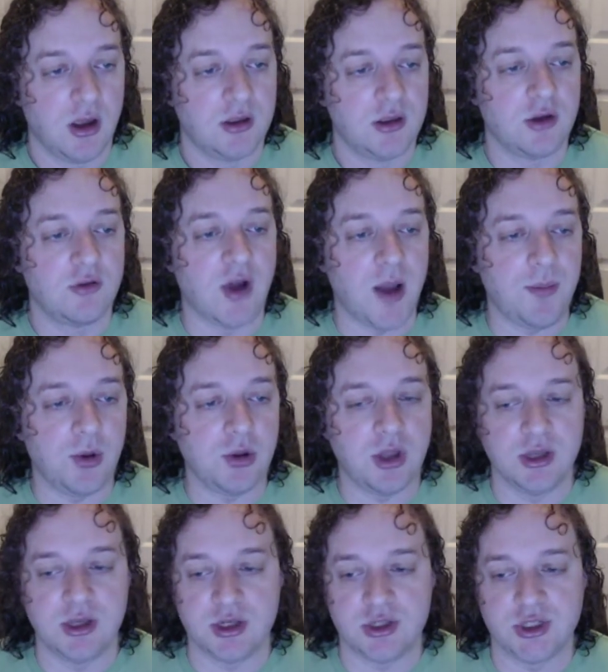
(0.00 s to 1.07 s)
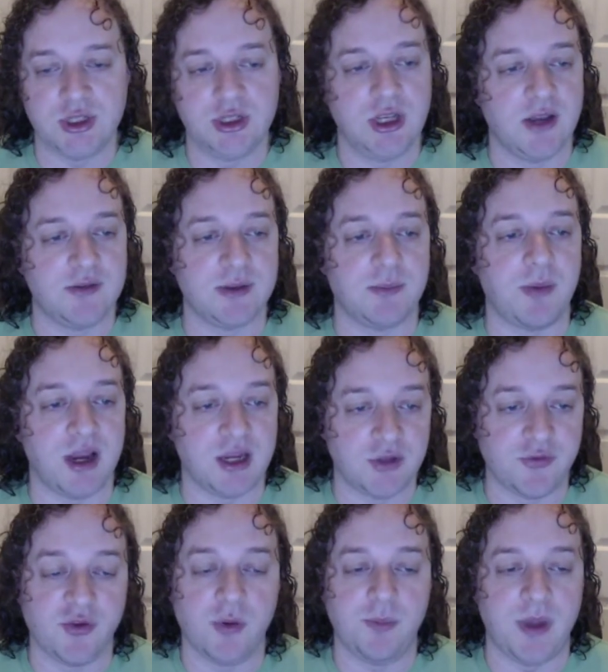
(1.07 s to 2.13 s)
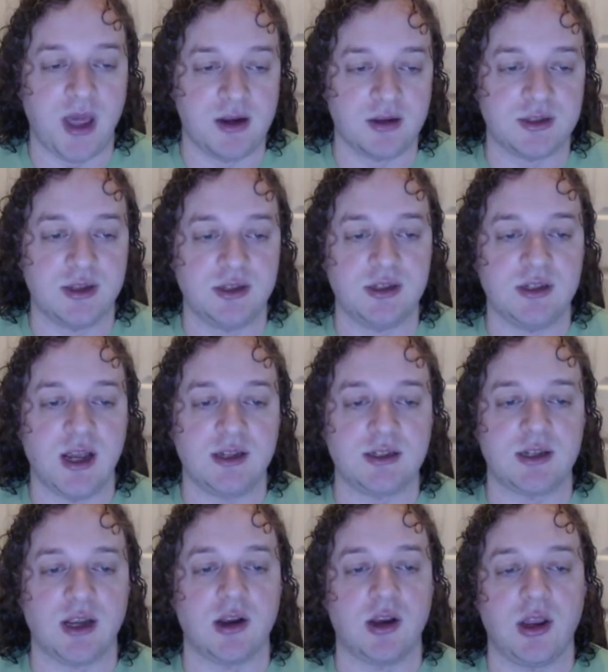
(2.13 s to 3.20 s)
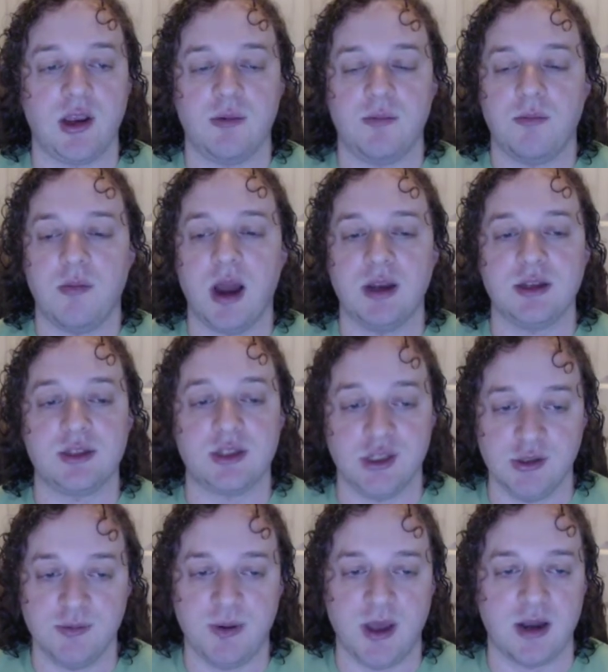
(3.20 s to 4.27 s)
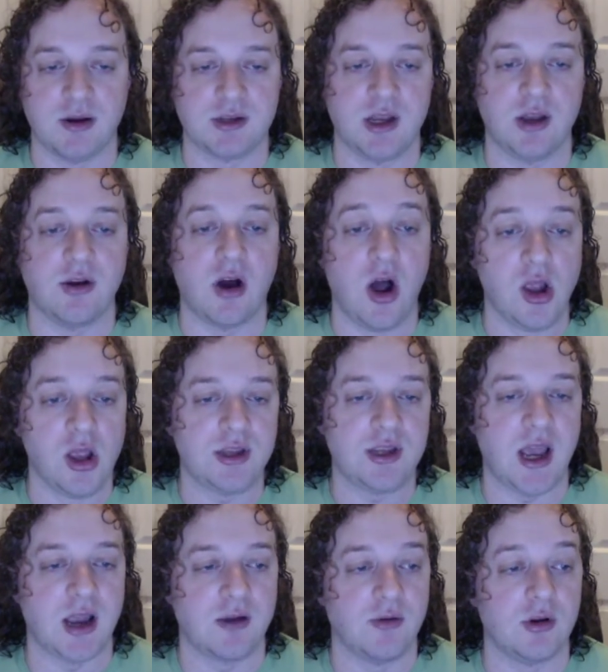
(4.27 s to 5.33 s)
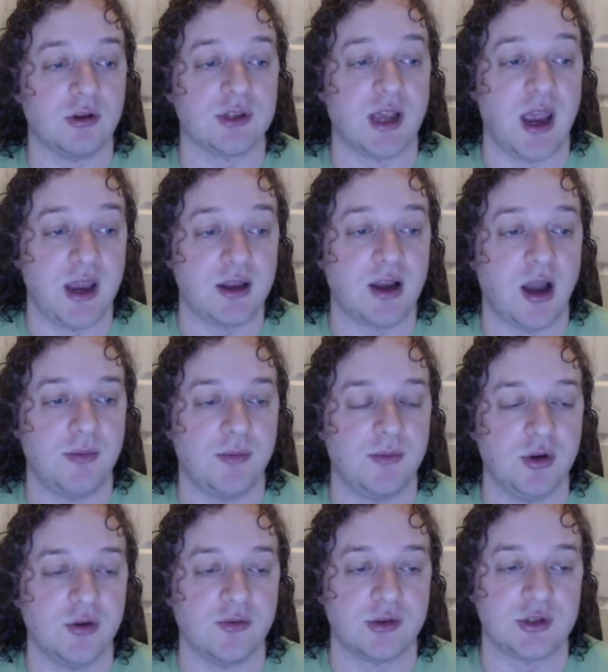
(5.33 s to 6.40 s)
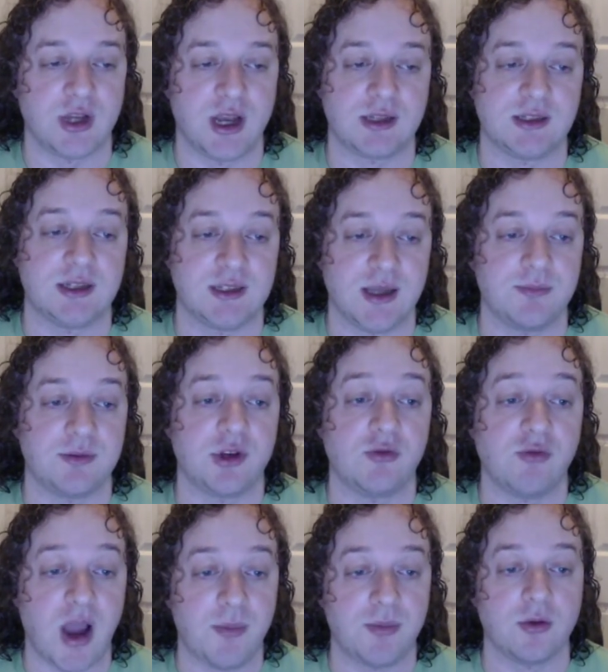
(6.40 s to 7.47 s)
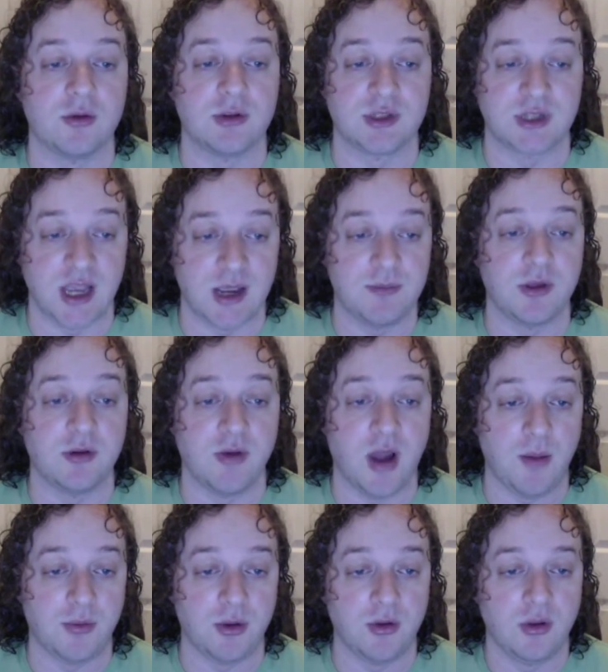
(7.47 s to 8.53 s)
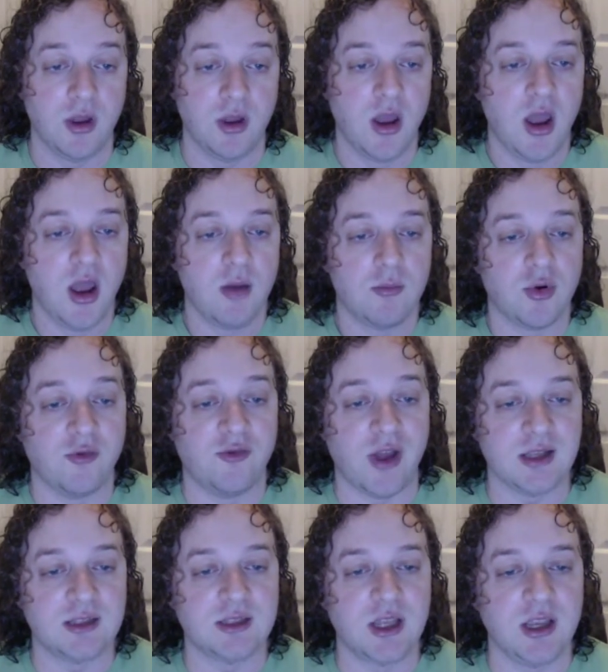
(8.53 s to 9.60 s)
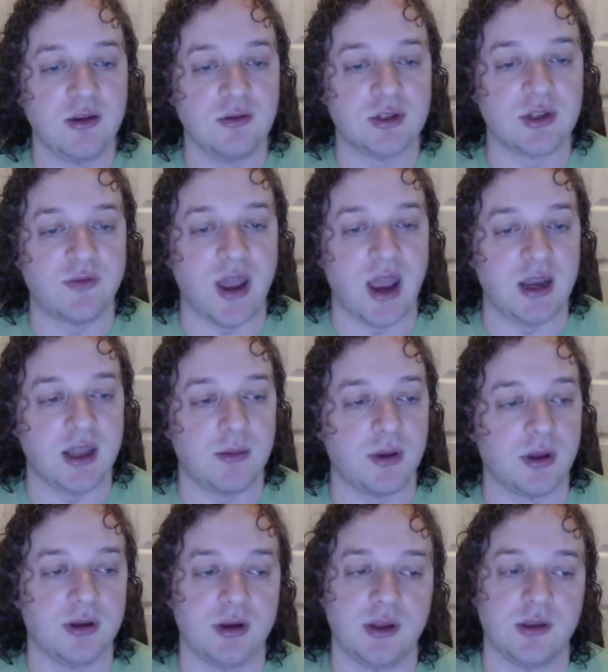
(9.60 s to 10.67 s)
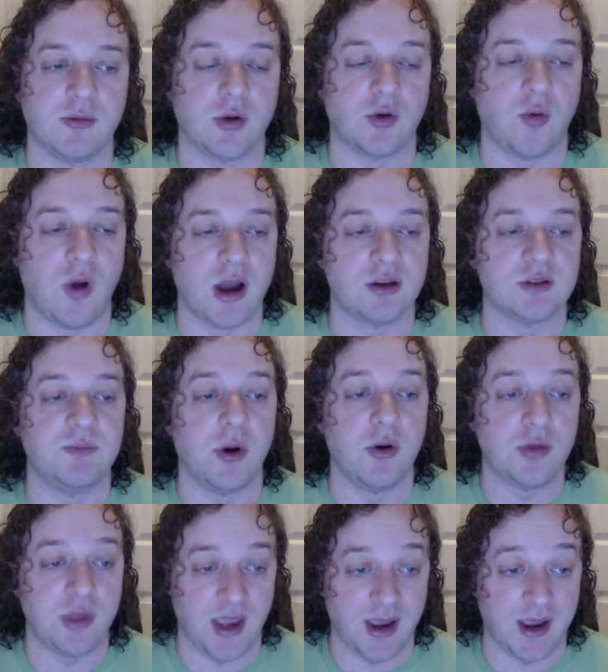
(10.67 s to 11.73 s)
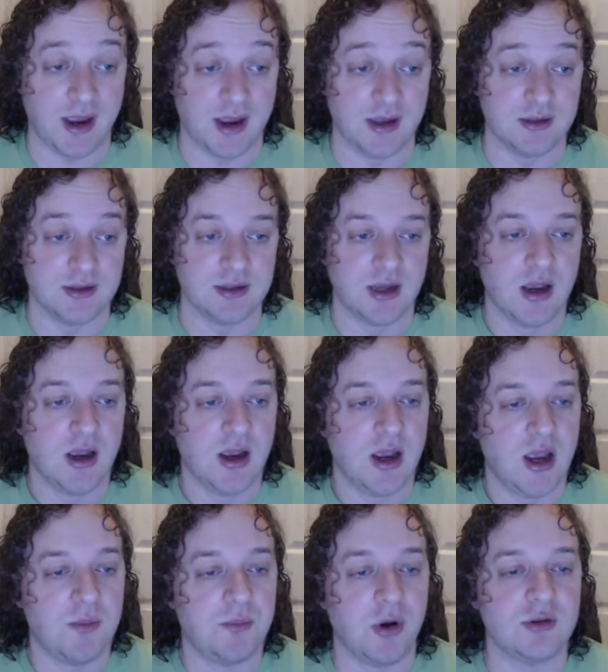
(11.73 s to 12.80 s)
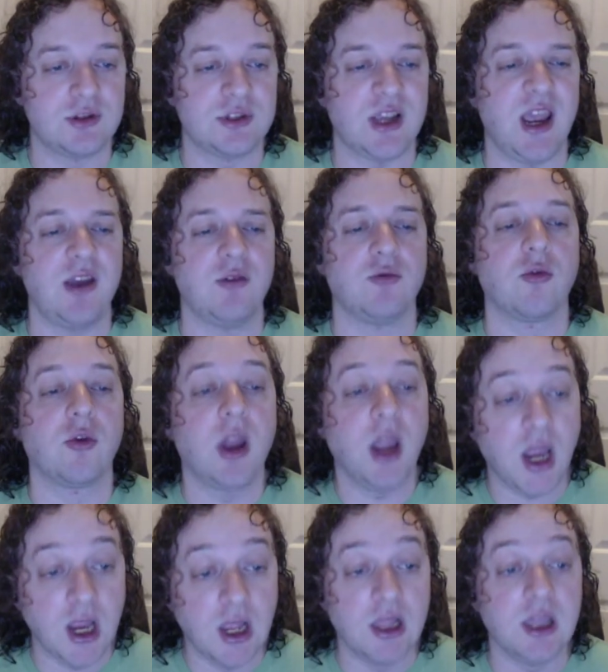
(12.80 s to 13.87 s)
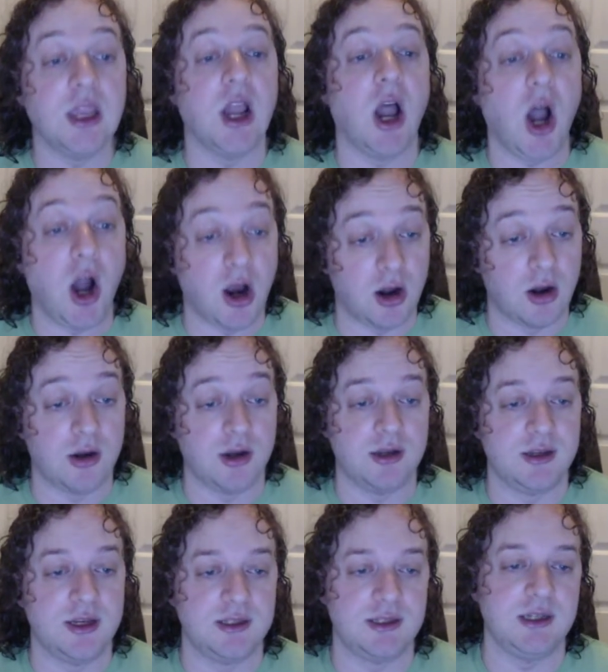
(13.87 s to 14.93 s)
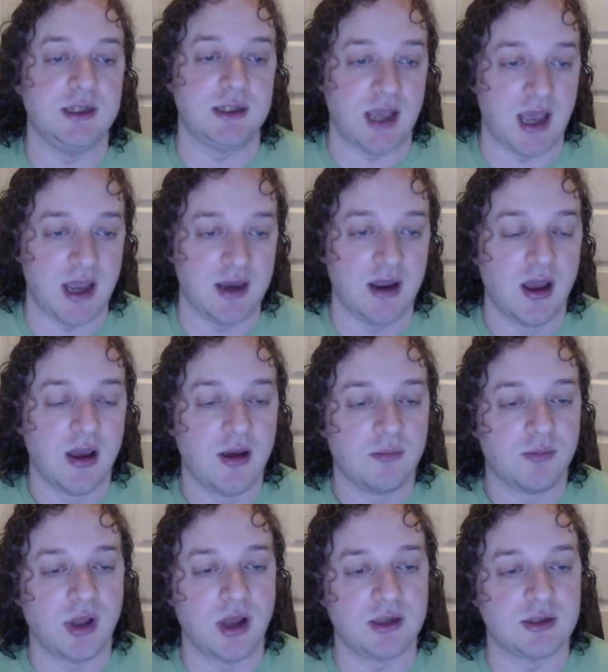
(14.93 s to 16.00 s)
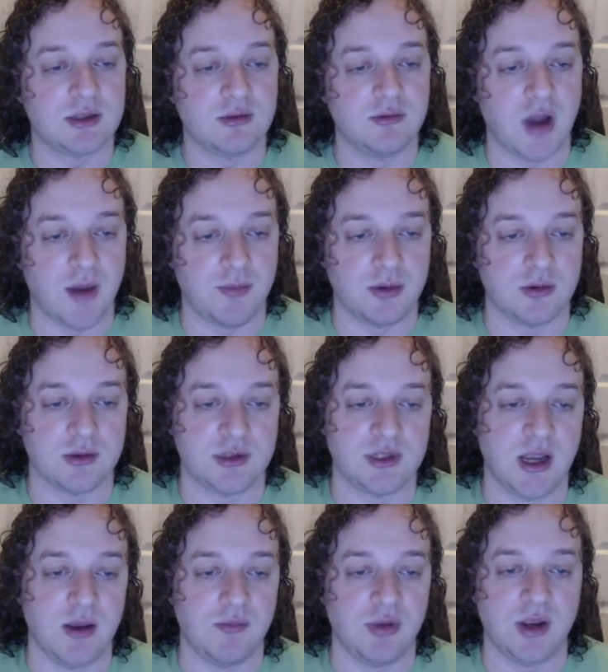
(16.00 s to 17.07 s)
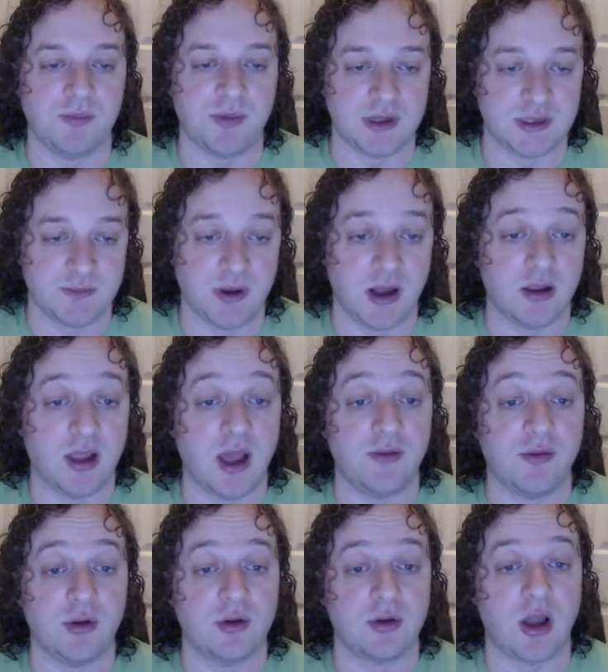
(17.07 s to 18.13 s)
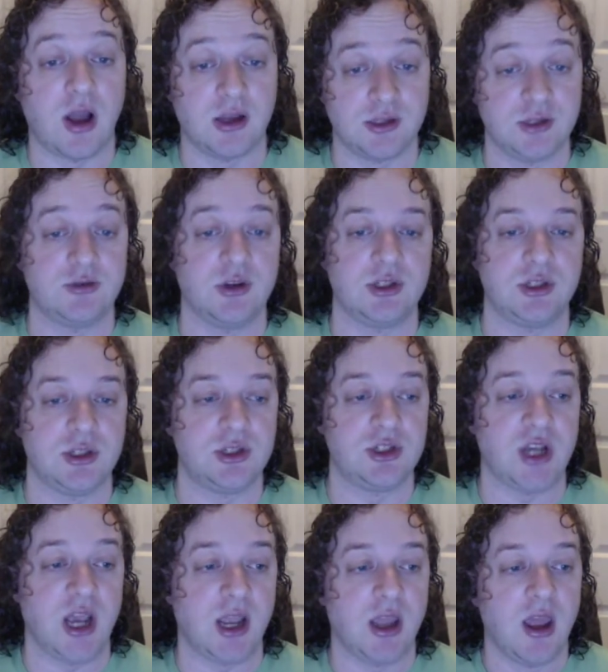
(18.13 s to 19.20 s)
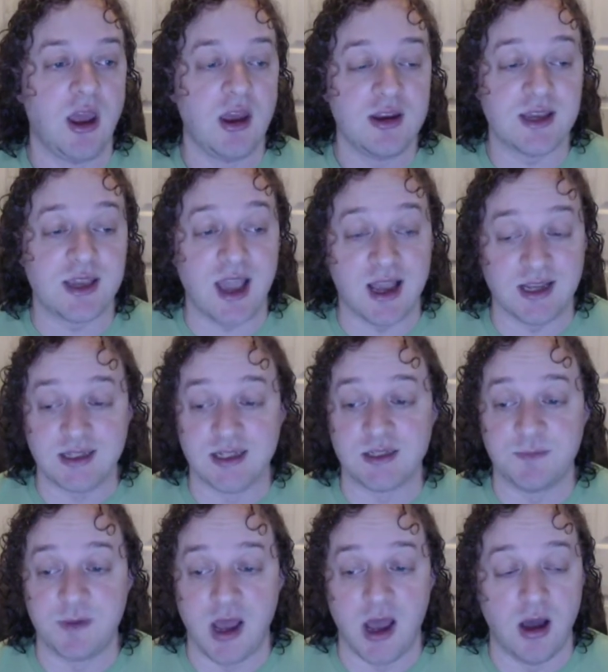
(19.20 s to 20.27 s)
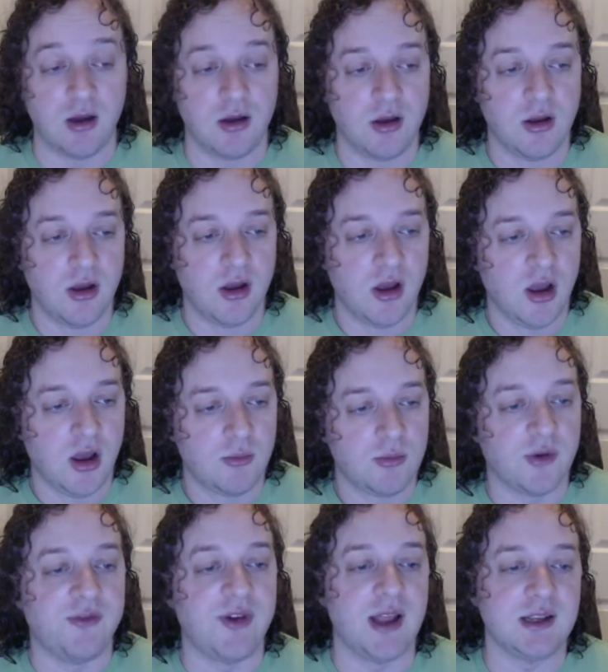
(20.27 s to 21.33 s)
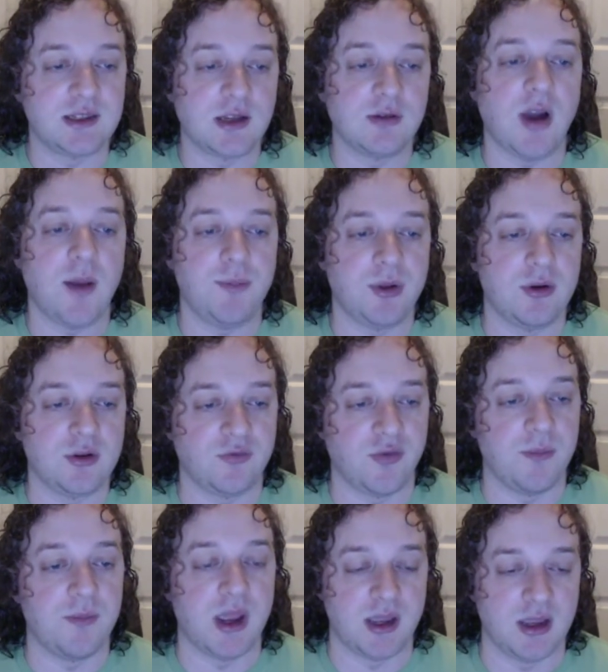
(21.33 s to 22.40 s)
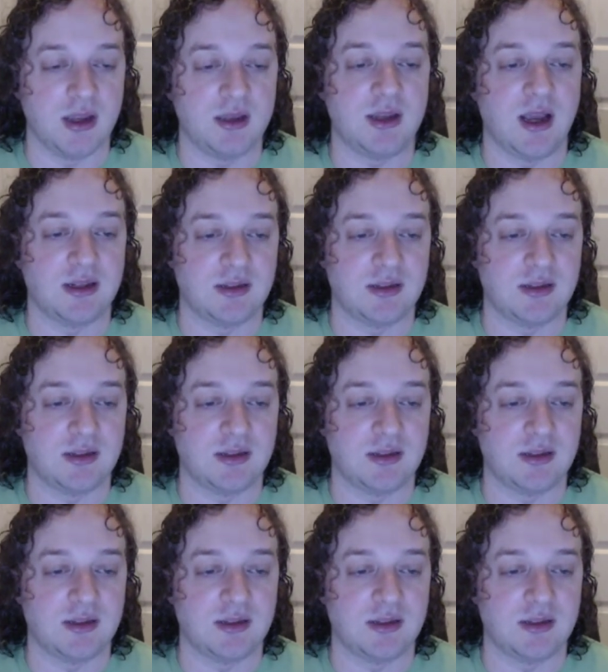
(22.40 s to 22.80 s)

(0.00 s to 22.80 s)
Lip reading: The grappled condition gives a -4 penalty to dexterity, -2 penalty on all attack rolls and combat maneuver checks except to grapple or escape the grapple, prevents the use of any ability that requires both hands, imposes a really hard DC 10 plus grappler's CMB plus spell level concentration check to cast a spell, prevents the grapplers from making attacks of